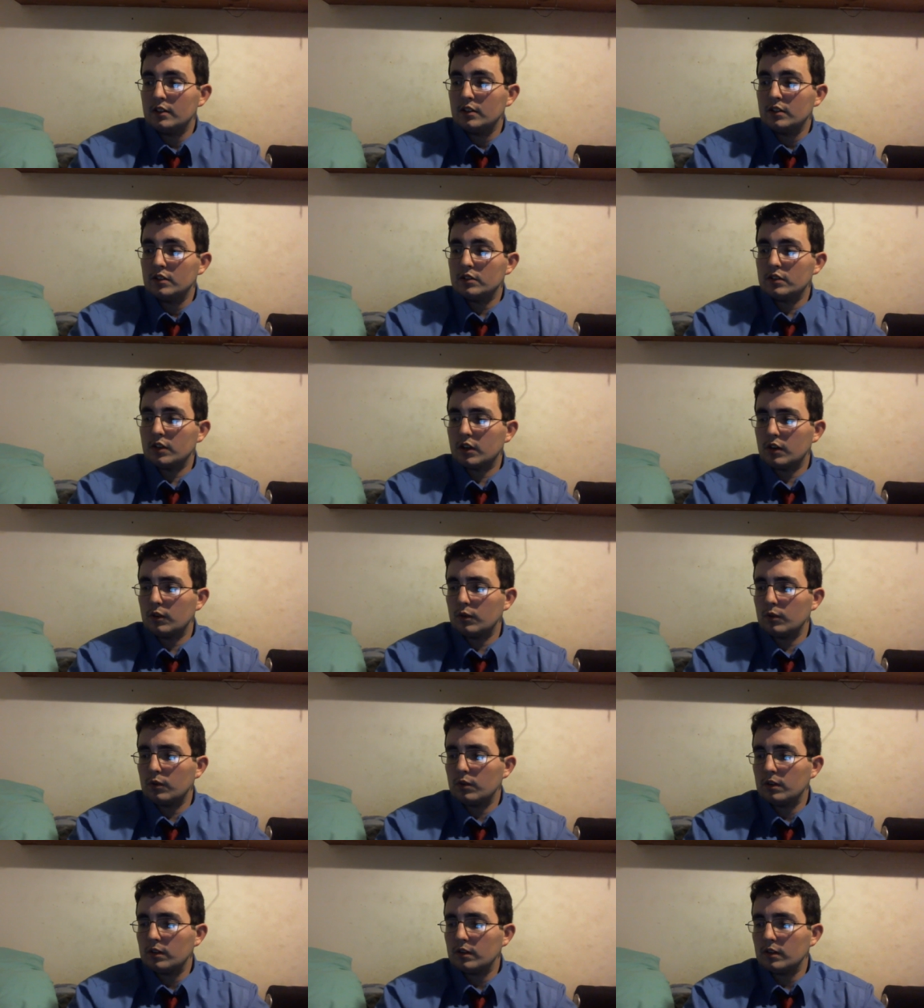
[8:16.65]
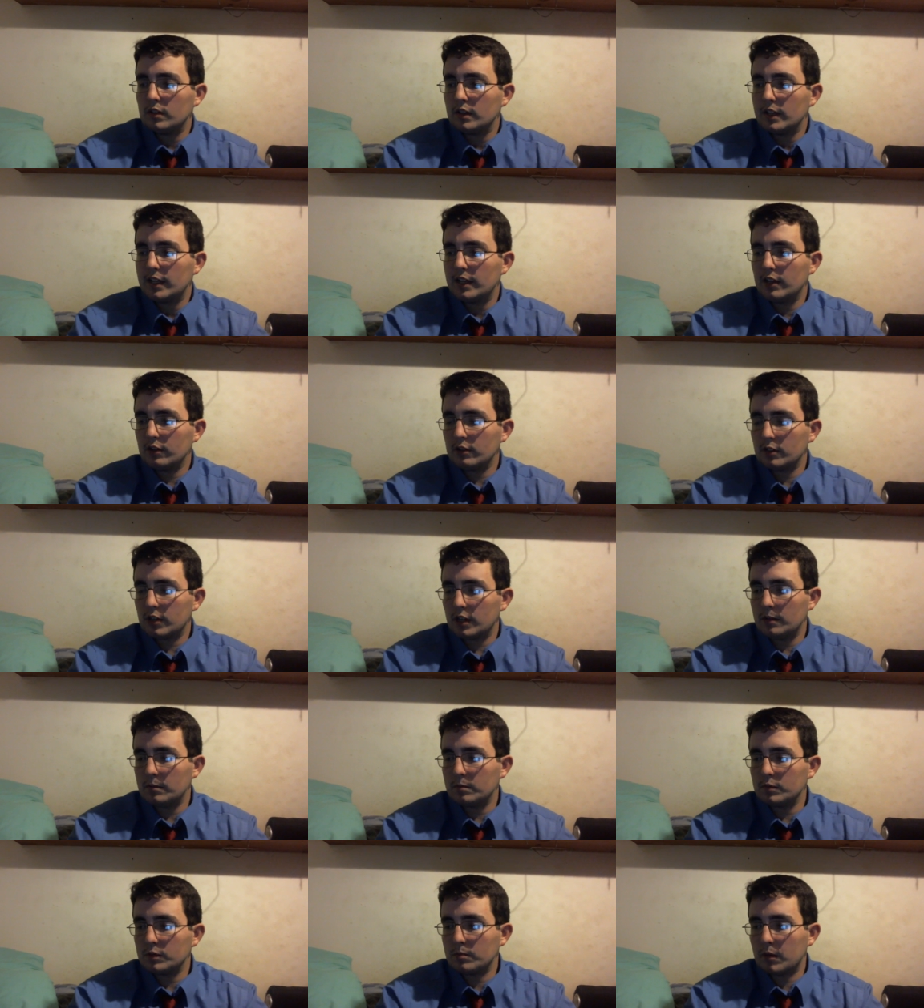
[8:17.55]
So here
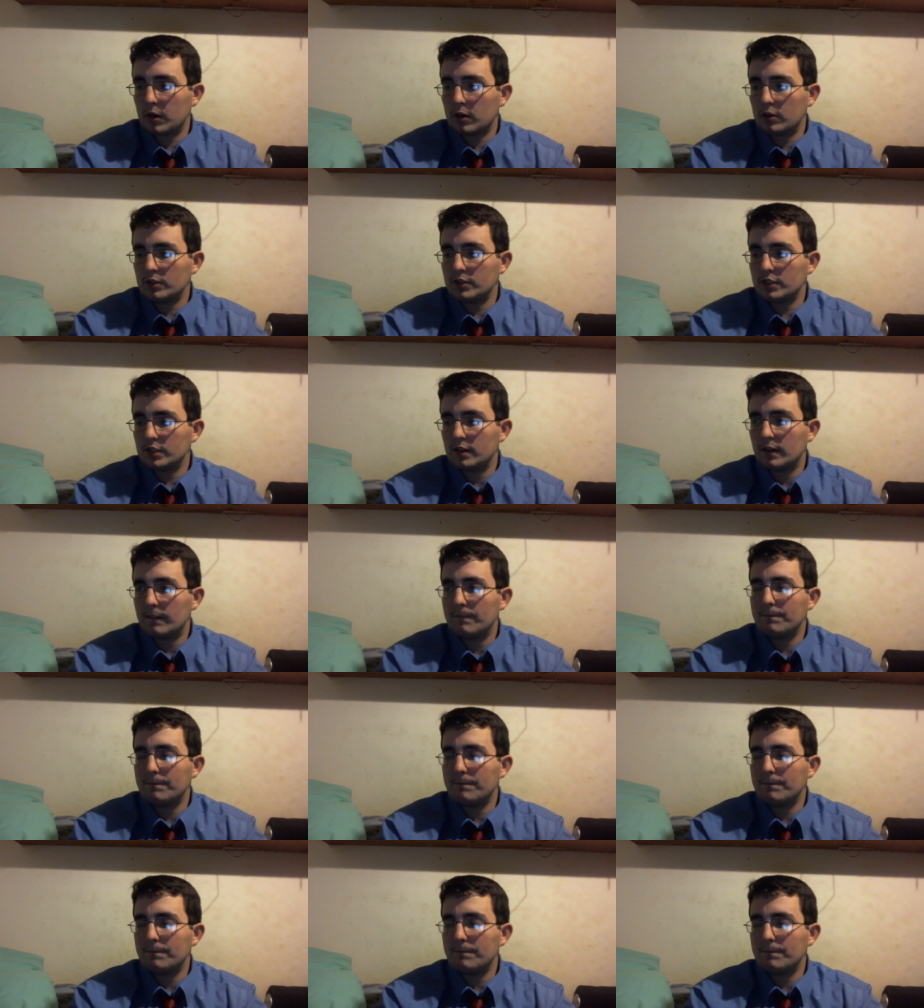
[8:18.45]
comes March.